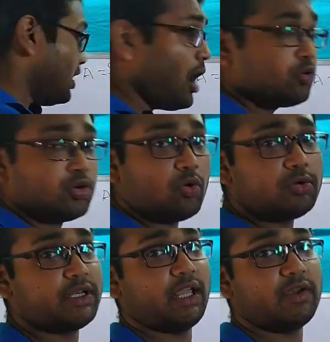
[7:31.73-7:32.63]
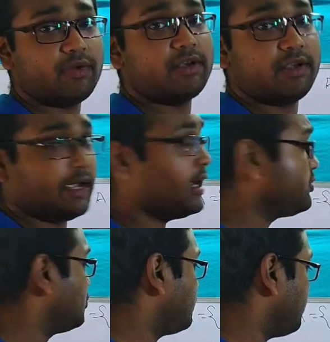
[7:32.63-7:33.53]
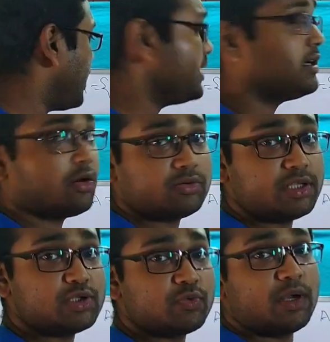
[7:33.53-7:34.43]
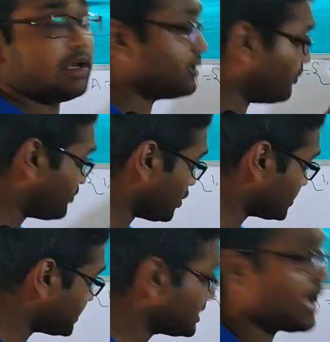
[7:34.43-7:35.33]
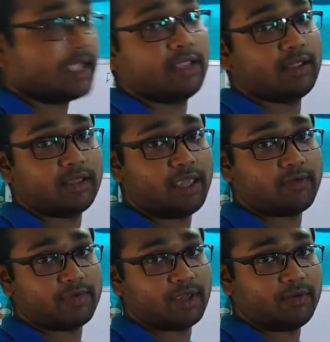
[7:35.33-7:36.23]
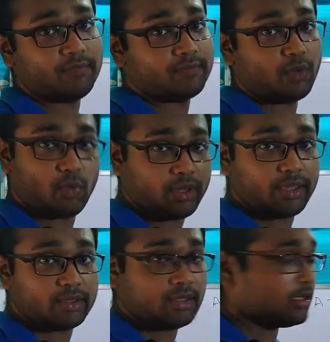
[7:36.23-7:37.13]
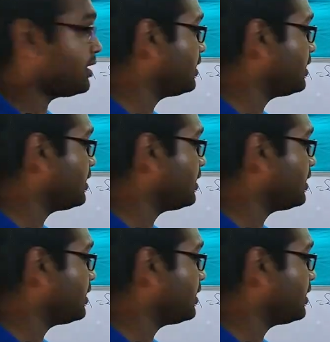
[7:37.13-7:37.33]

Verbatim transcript: Now don't even dare to find out this one, the process I gave here. Okay.